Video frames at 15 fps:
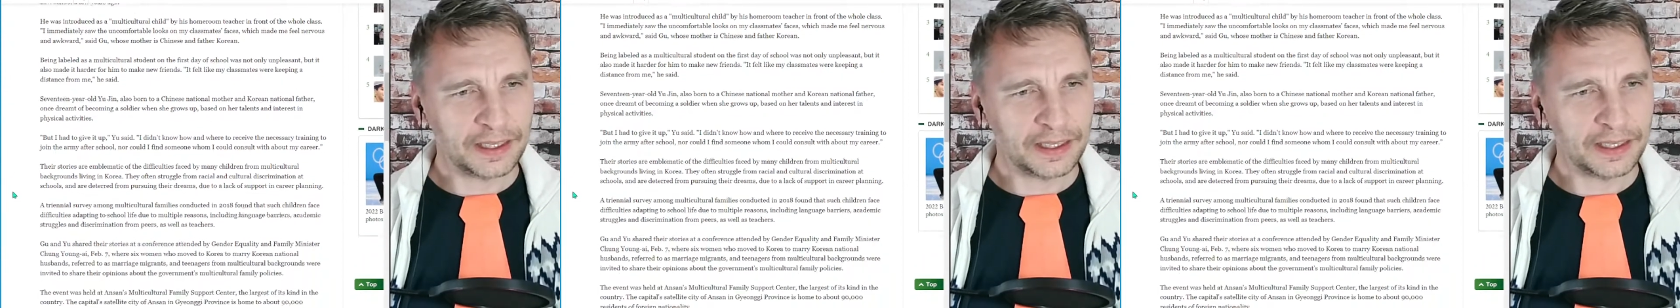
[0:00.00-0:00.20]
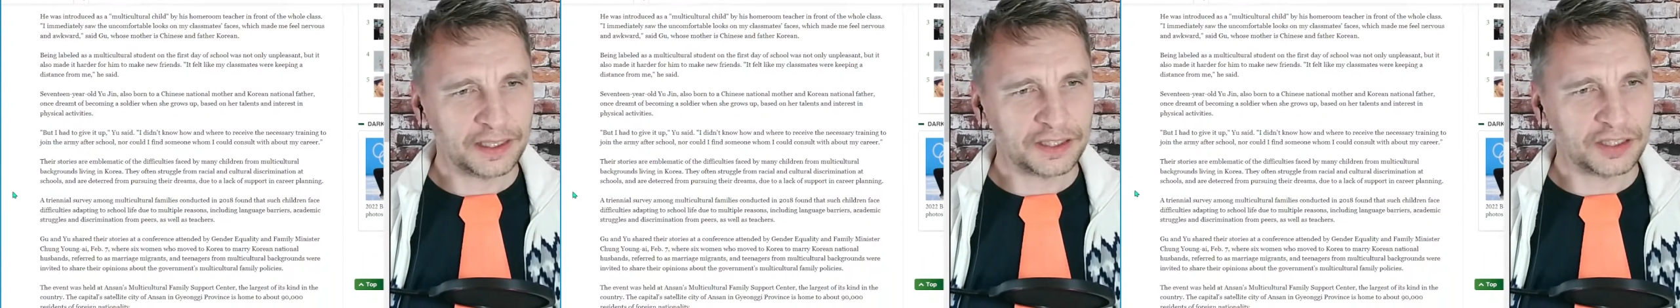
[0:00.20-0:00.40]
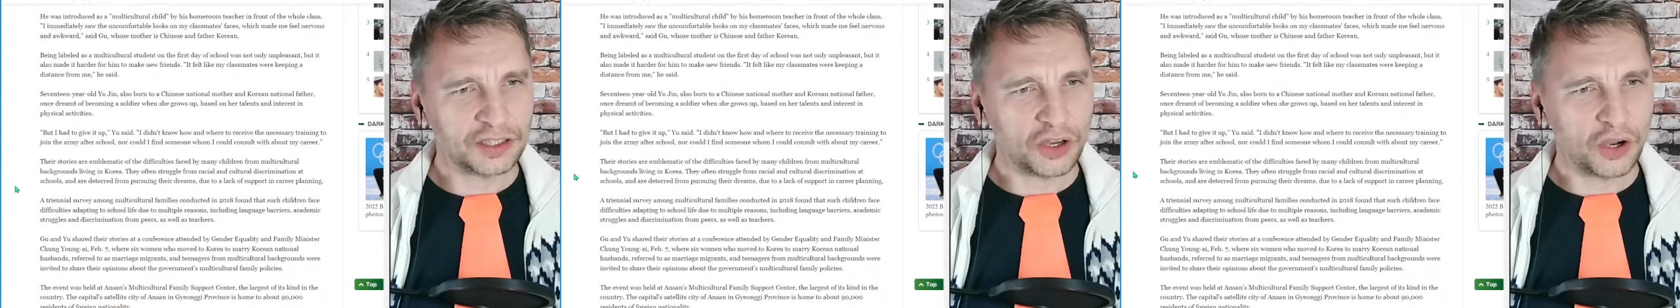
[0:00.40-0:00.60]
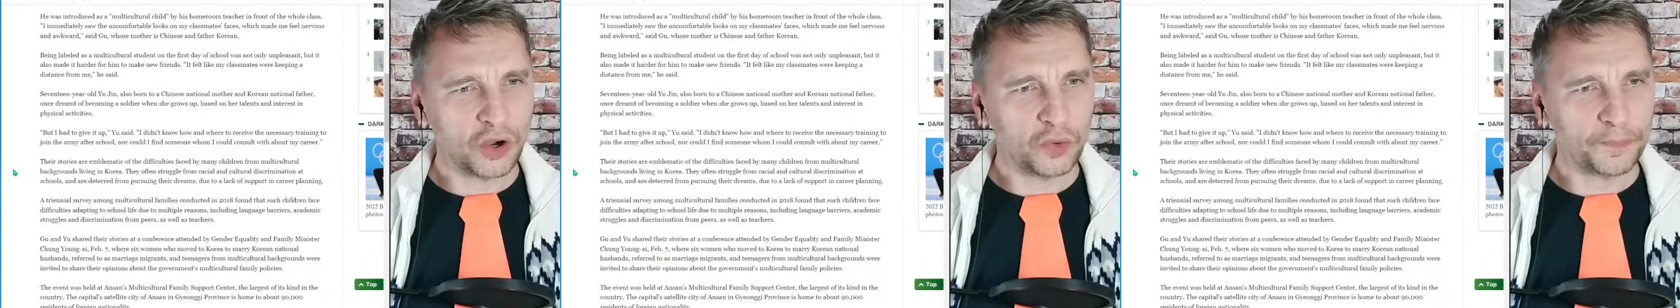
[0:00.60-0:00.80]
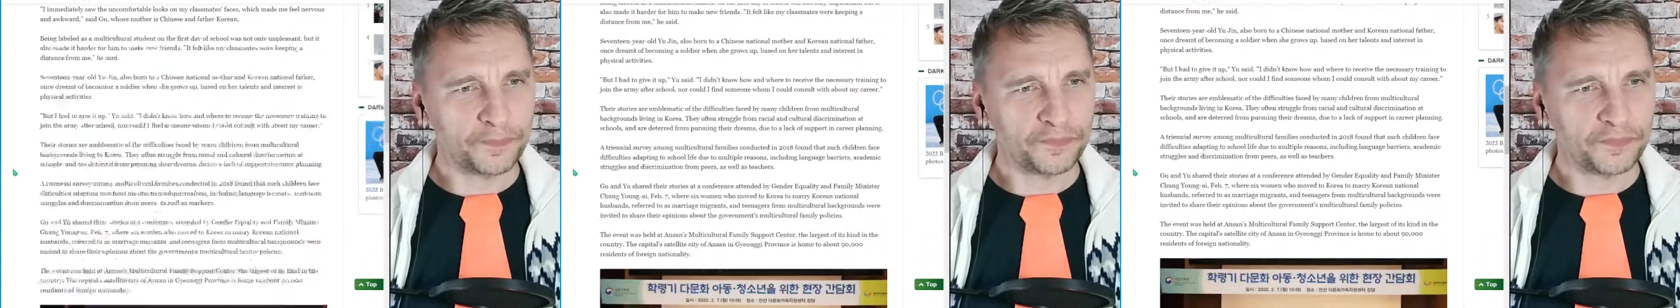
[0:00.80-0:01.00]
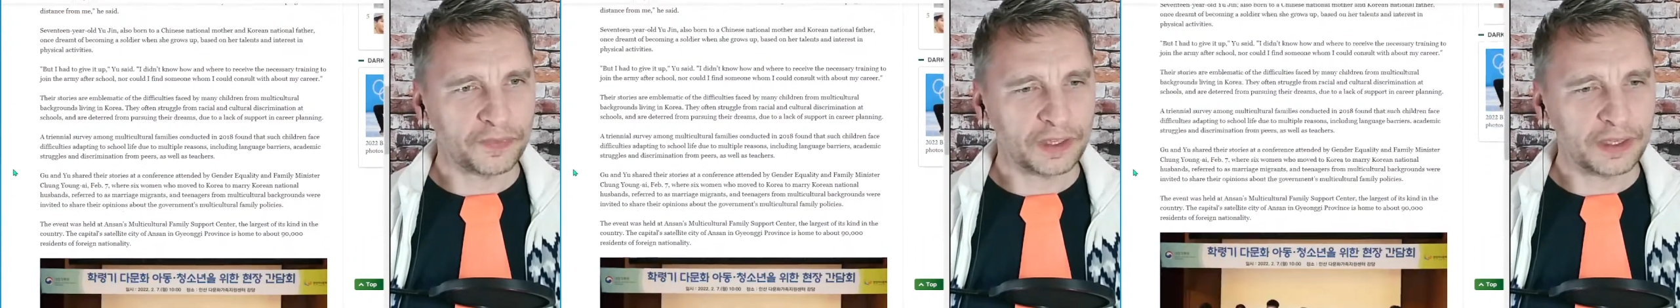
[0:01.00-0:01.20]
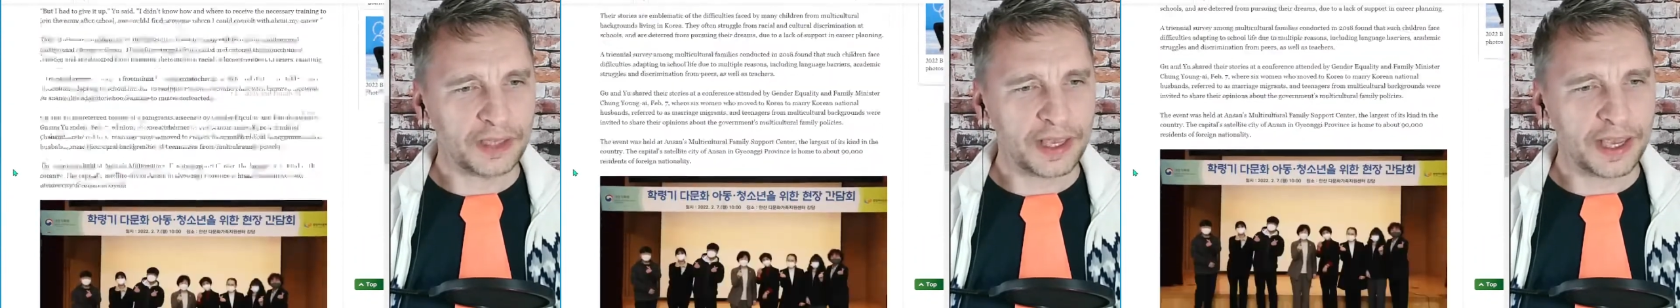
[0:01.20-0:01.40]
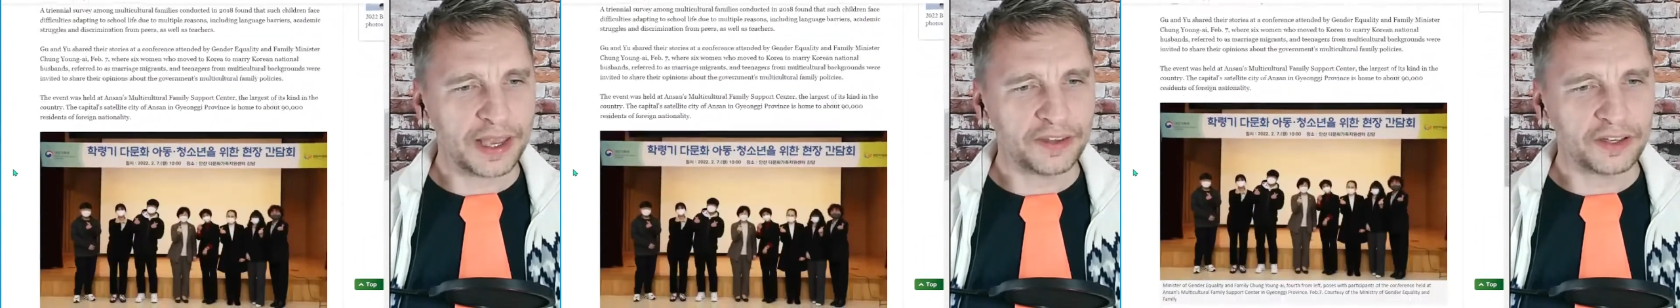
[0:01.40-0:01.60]
So,
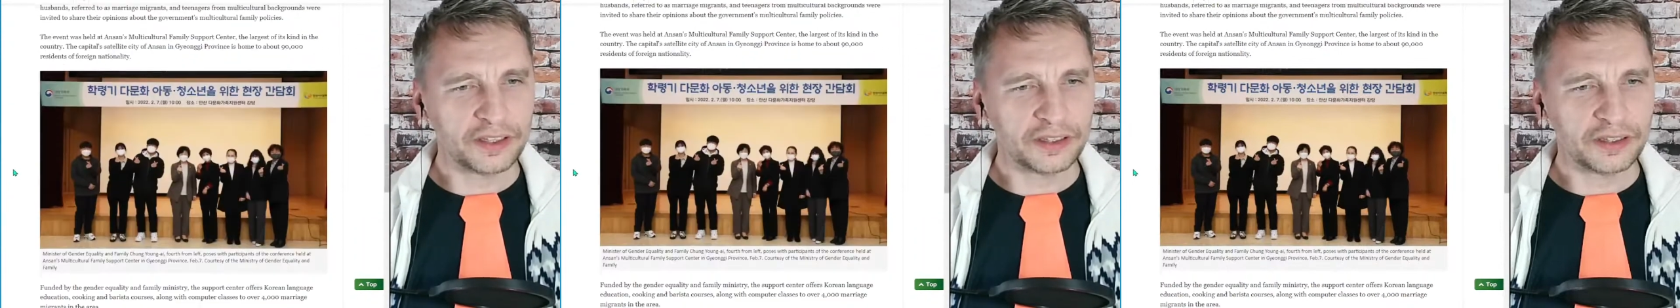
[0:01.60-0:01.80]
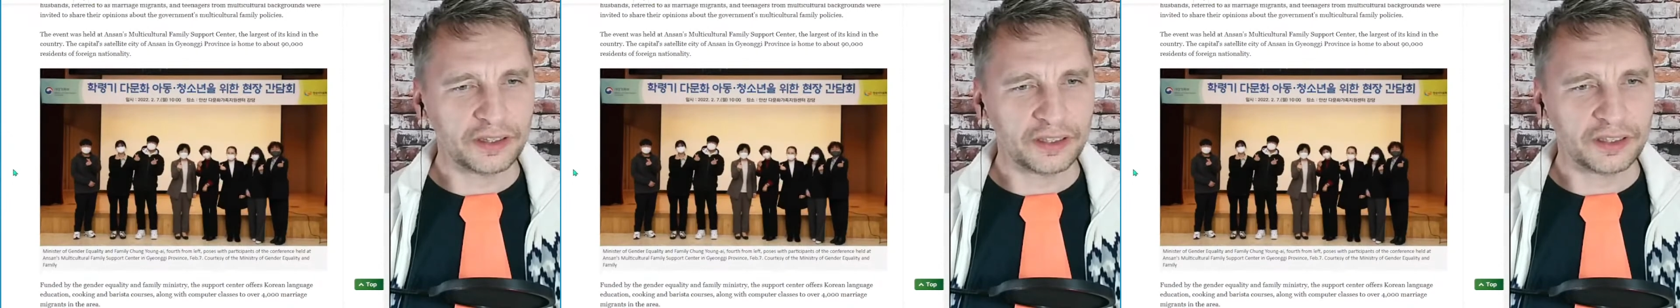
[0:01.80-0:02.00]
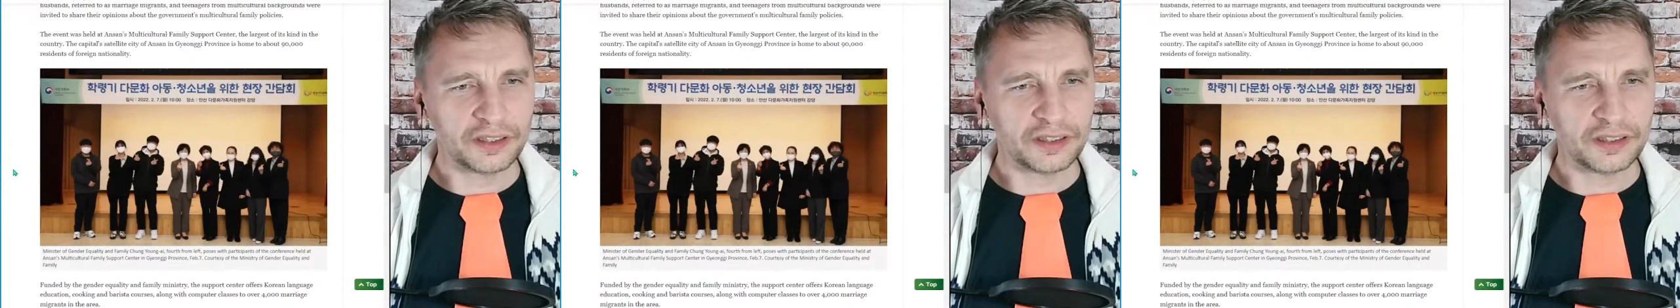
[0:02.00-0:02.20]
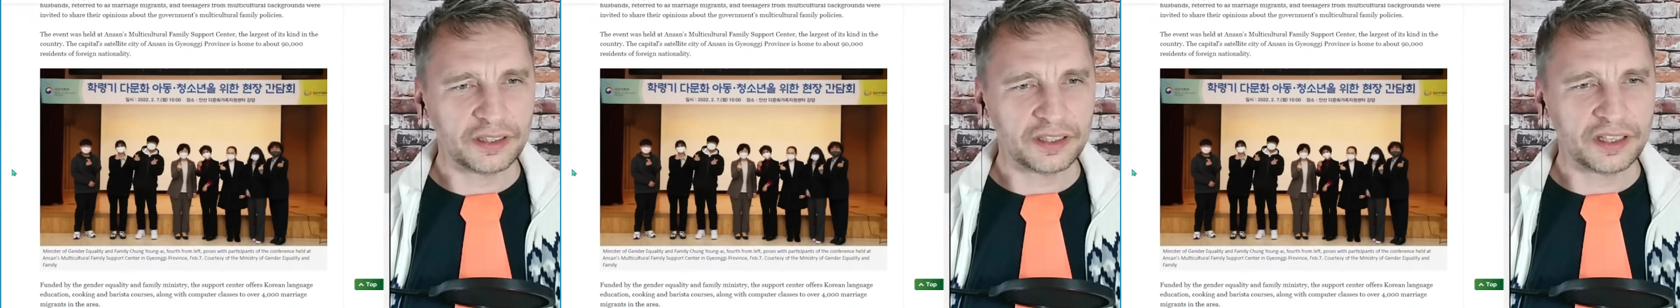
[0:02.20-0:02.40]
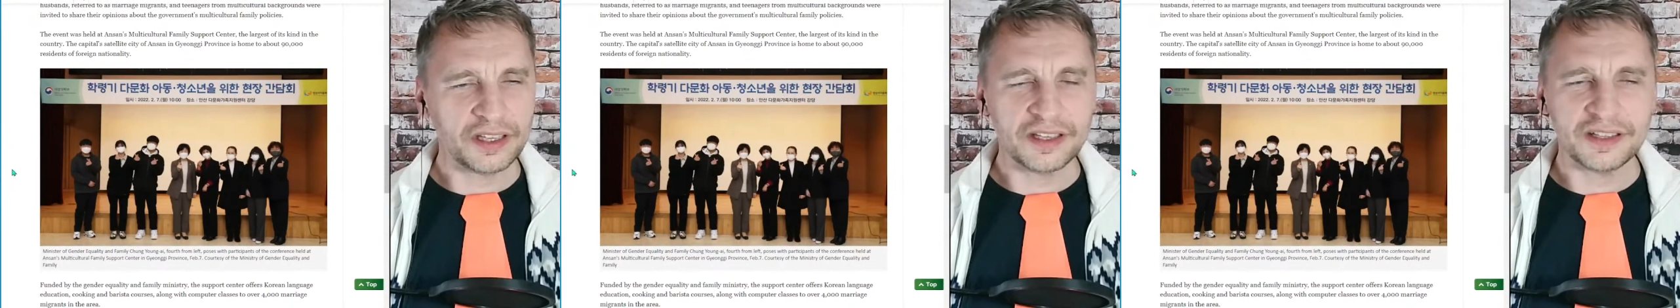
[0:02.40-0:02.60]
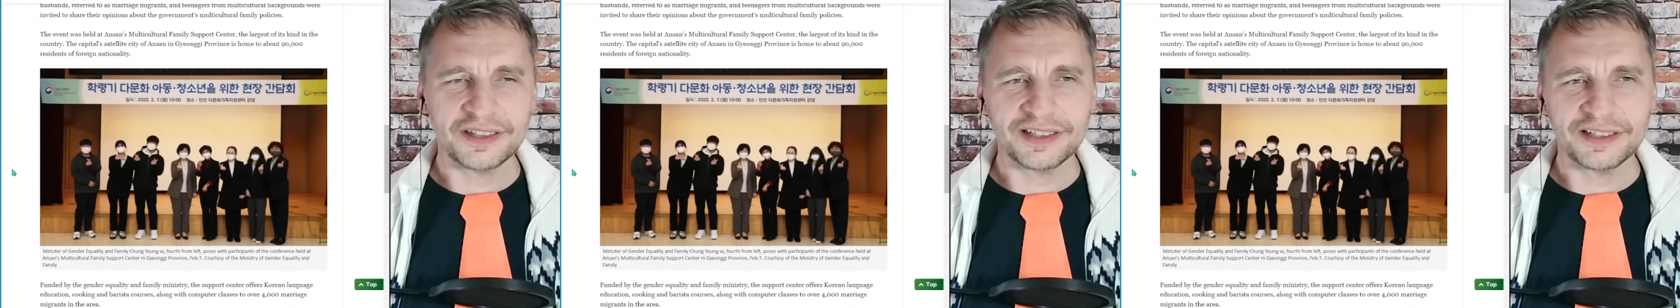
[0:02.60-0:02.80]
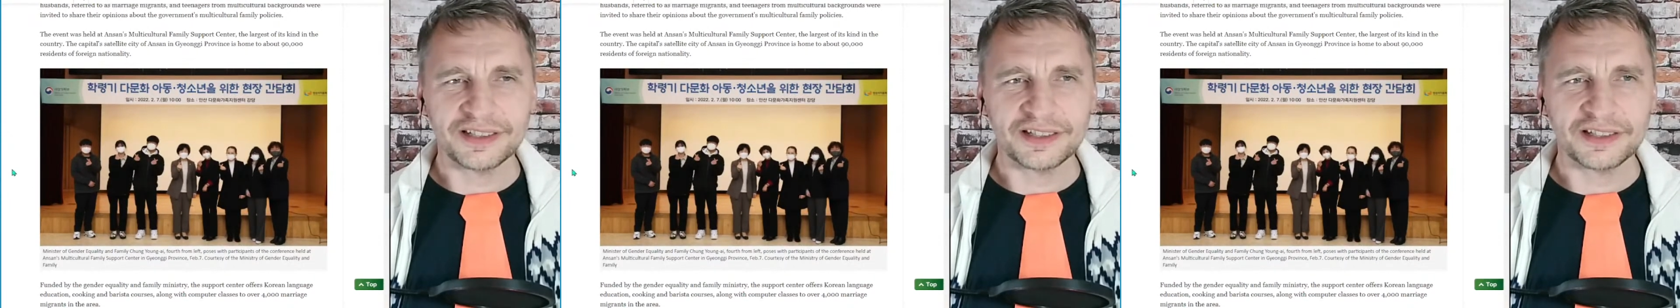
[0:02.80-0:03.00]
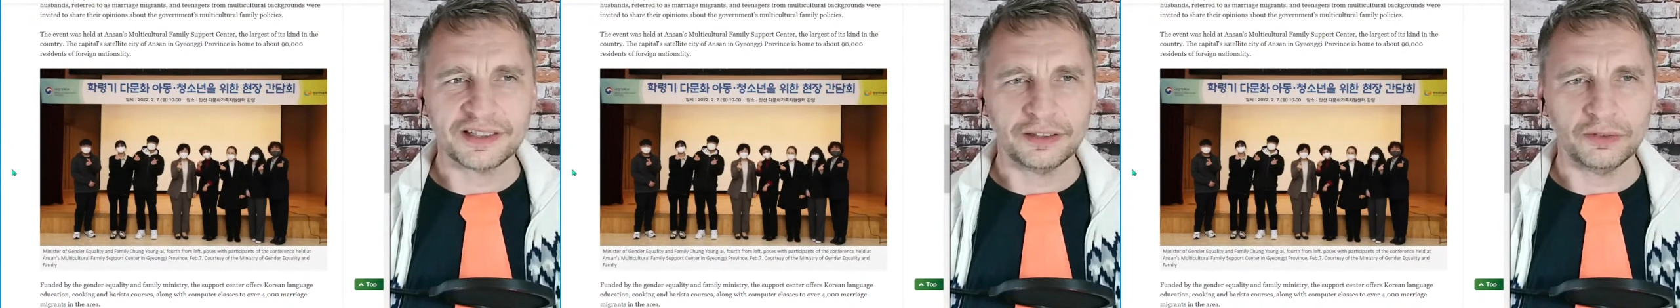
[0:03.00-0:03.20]
yeah, they're kids
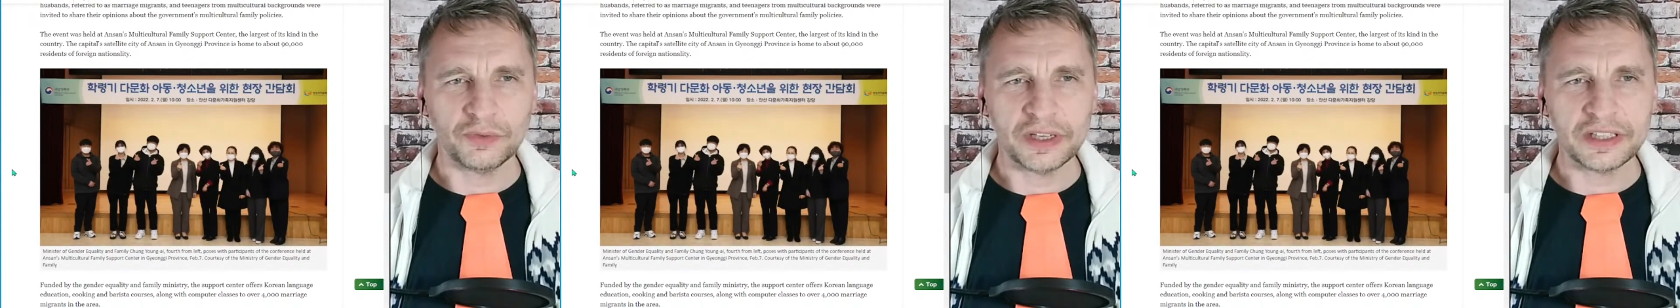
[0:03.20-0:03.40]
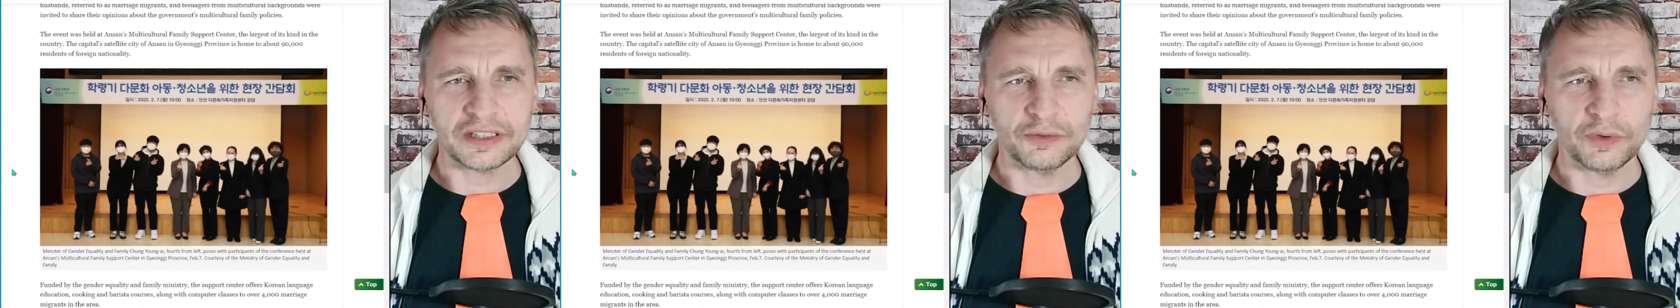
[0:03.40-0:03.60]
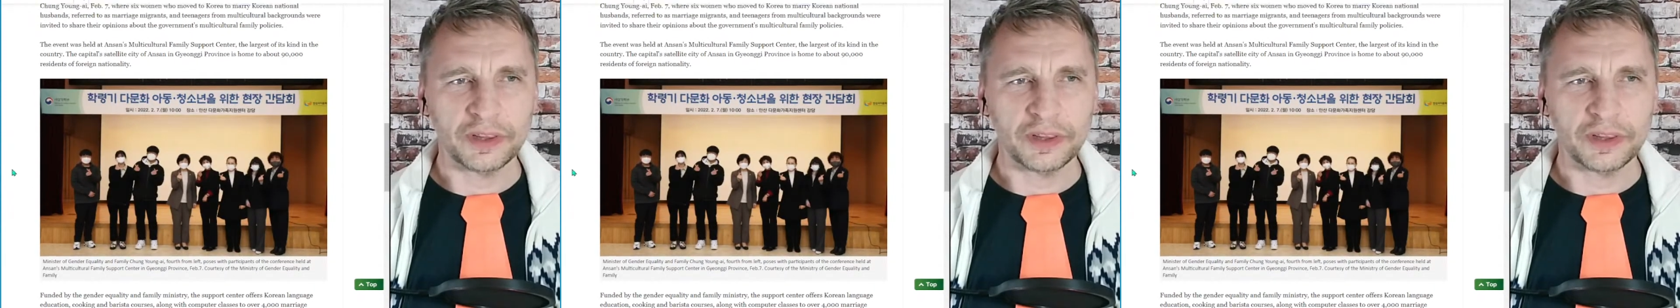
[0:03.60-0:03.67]
still wrestling with